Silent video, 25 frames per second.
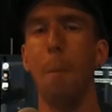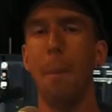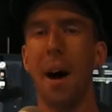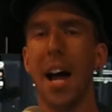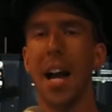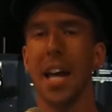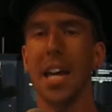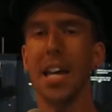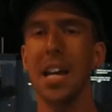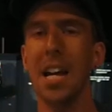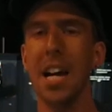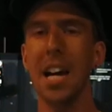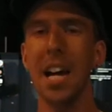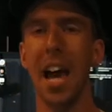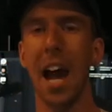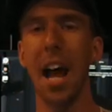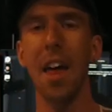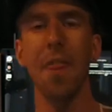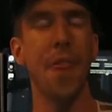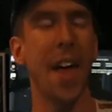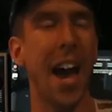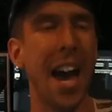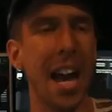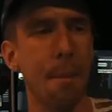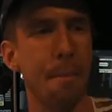money
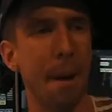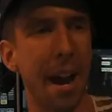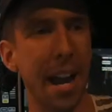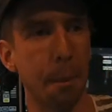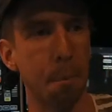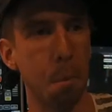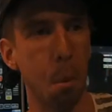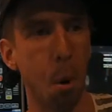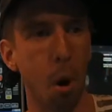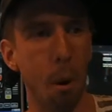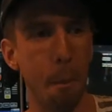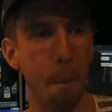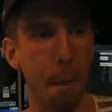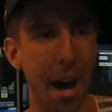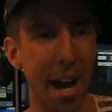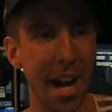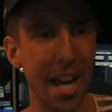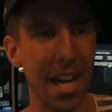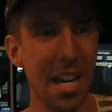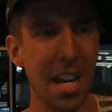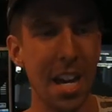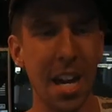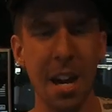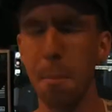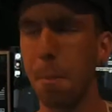and they make more
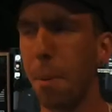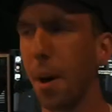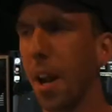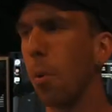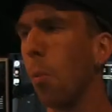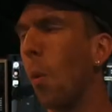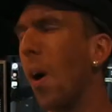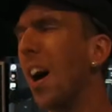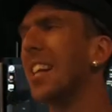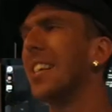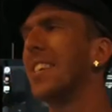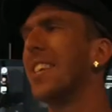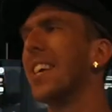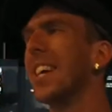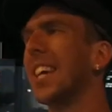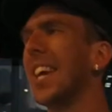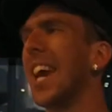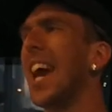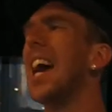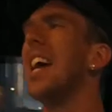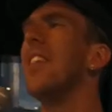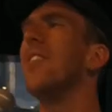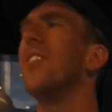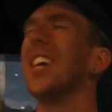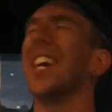money. But once
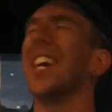again,